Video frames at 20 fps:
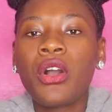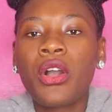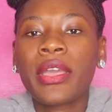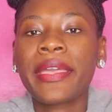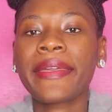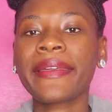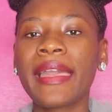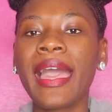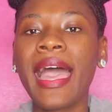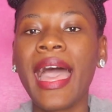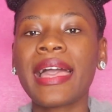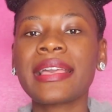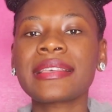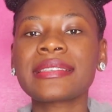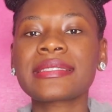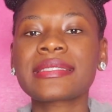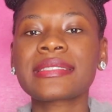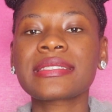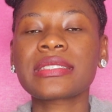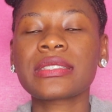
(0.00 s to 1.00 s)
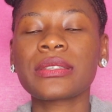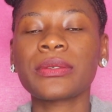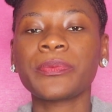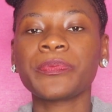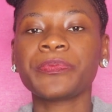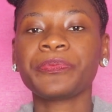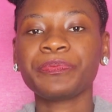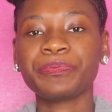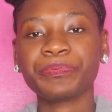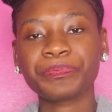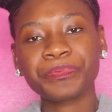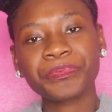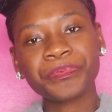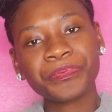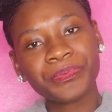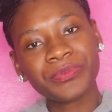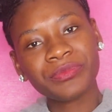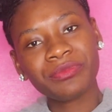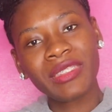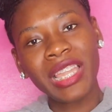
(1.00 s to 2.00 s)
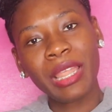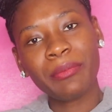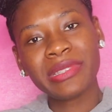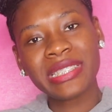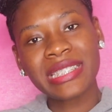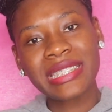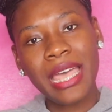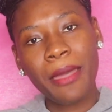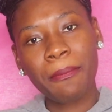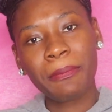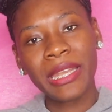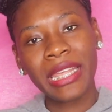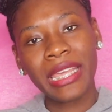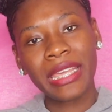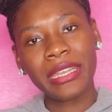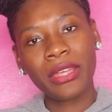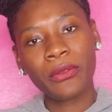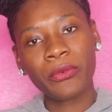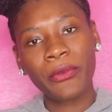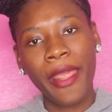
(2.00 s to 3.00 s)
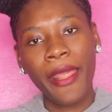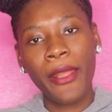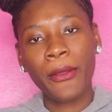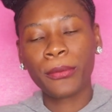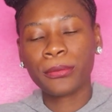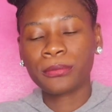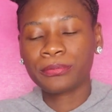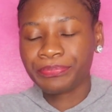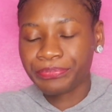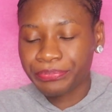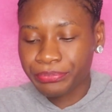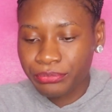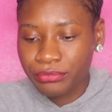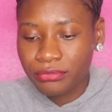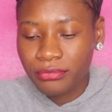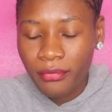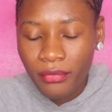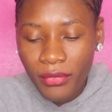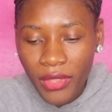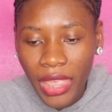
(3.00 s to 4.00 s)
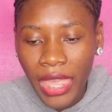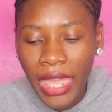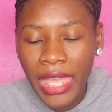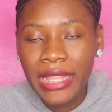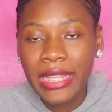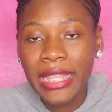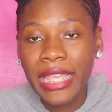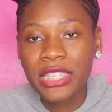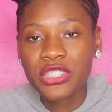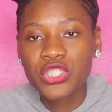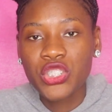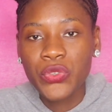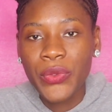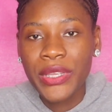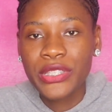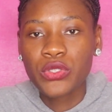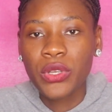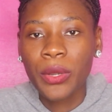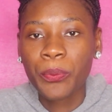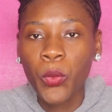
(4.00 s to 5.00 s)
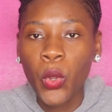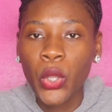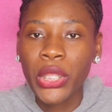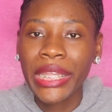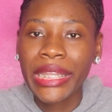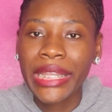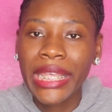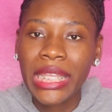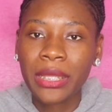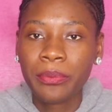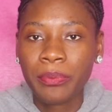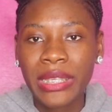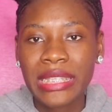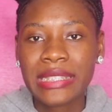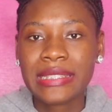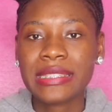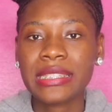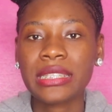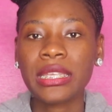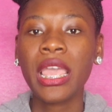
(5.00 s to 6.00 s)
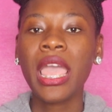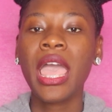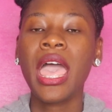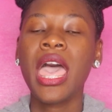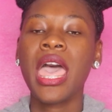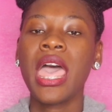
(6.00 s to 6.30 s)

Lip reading: okay, guys, let me stop playing around and get straight to the point and get busy.